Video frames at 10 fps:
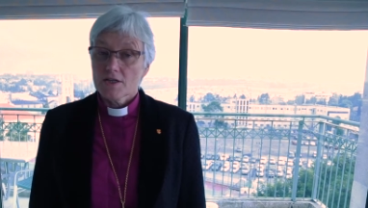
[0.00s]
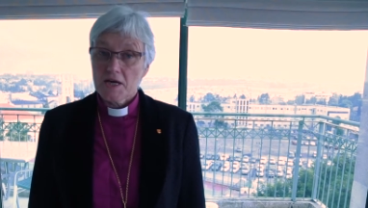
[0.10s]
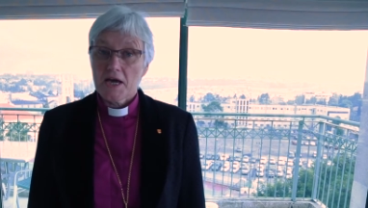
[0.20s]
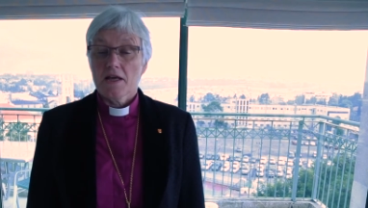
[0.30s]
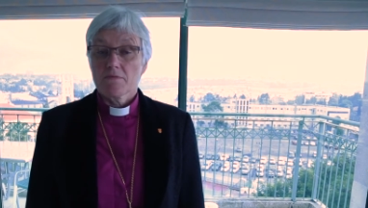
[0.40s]

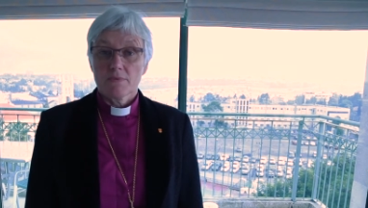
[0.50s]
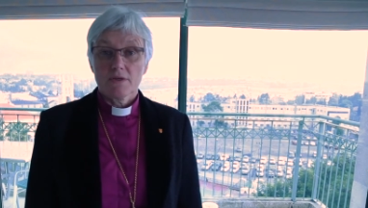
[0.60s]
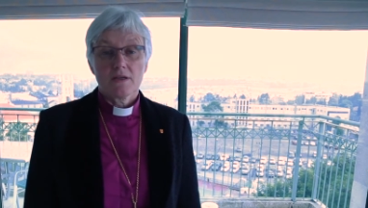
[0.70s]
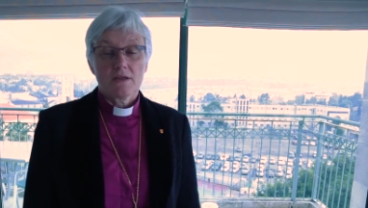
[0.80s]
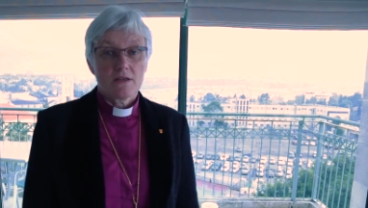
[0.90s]
can
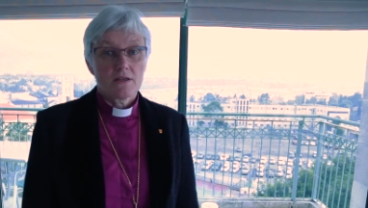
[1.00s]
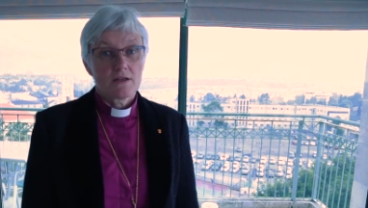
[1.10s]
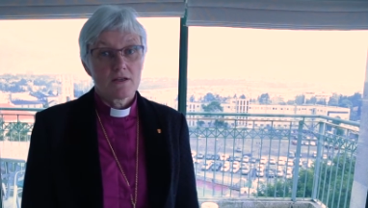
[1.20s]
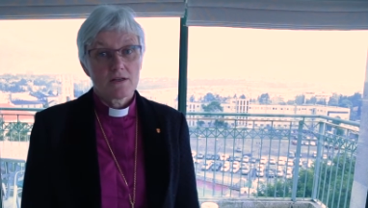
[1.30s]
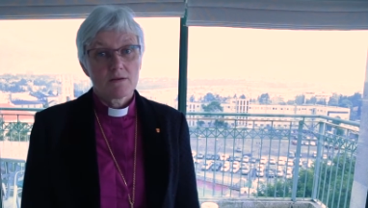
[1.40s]
be
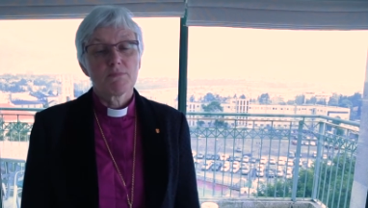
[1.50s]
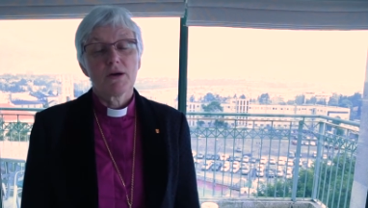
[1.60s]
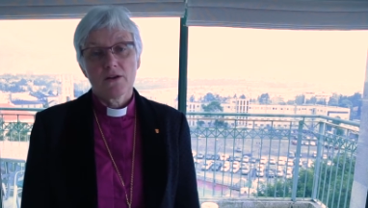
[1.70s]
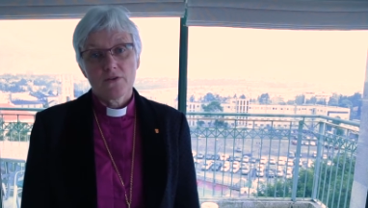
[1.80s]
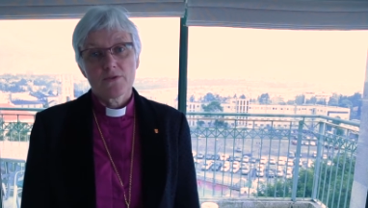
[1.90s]

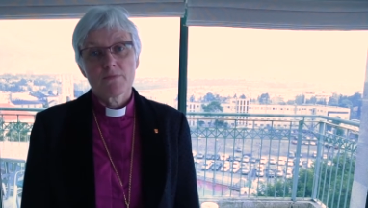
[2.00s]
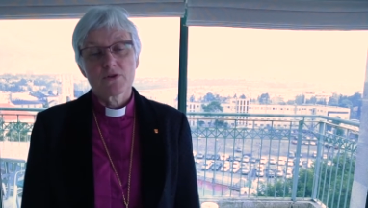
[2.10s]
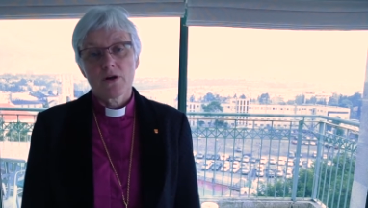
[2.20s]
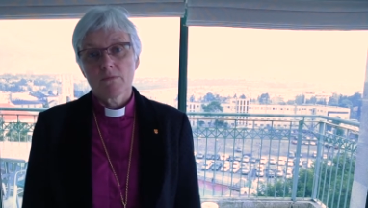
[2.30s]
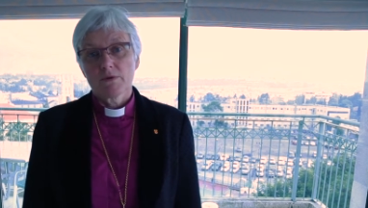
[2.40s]
part of the
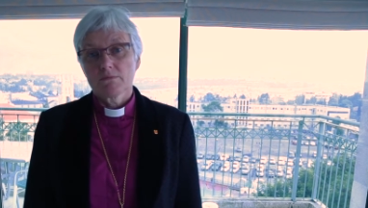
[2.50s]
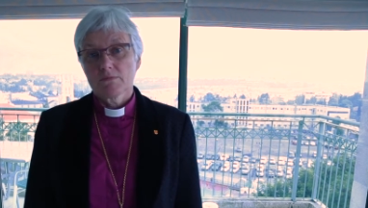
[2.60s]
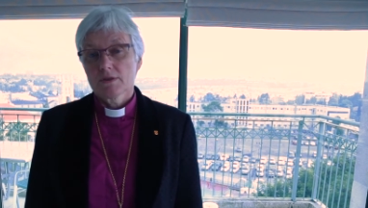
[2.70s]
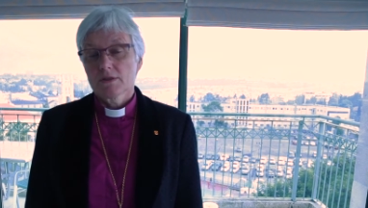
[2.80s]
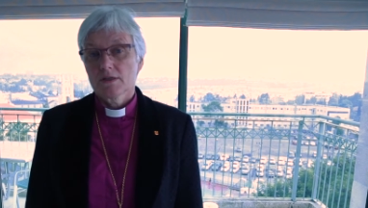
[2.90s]
problem
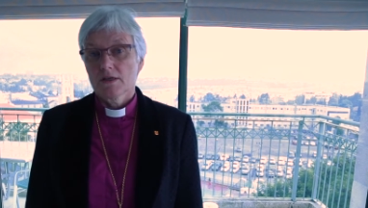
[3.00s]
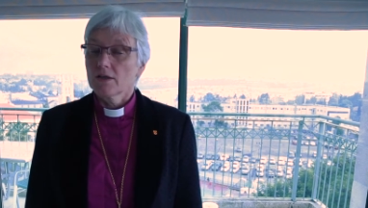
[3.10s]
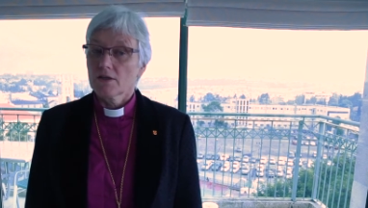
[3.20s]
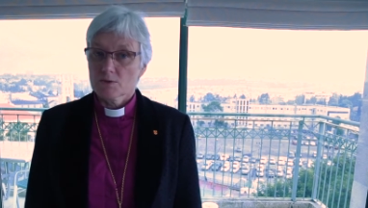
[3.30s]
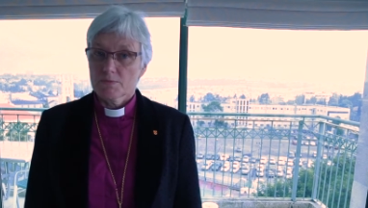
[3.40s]

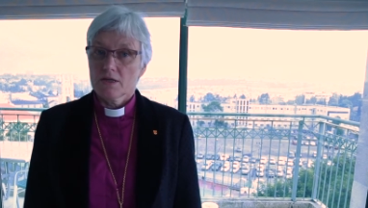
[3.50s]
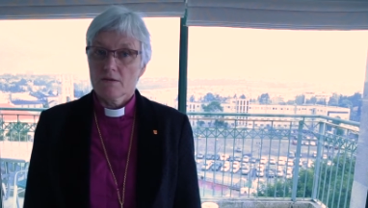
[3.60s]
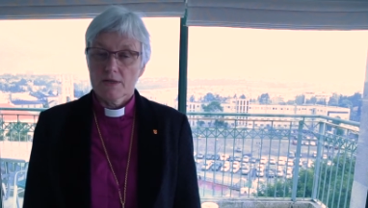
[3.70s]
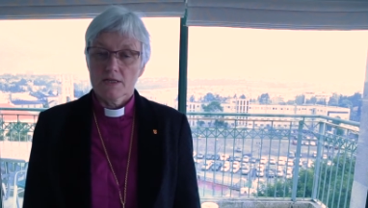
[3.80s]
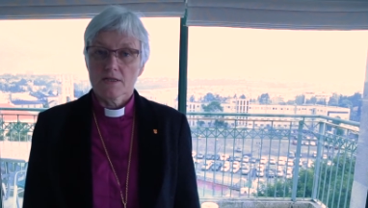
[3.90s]
and has
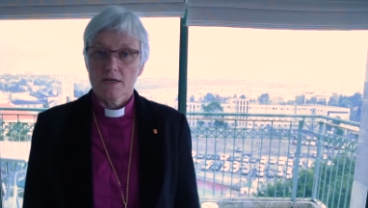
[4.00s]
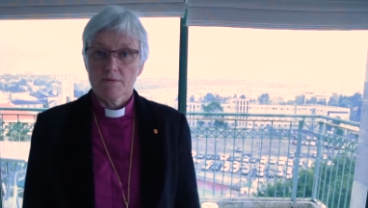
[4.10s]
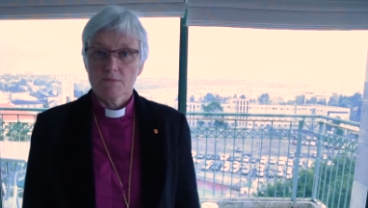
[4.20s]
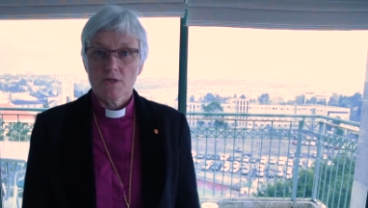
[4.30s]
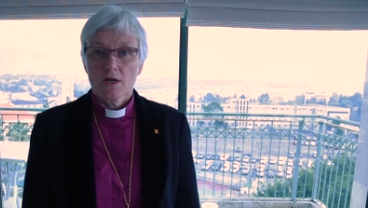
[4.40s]
been many
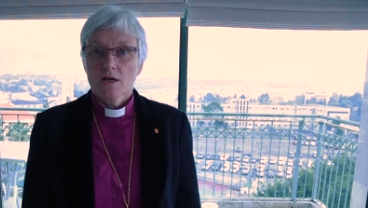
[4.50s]
times,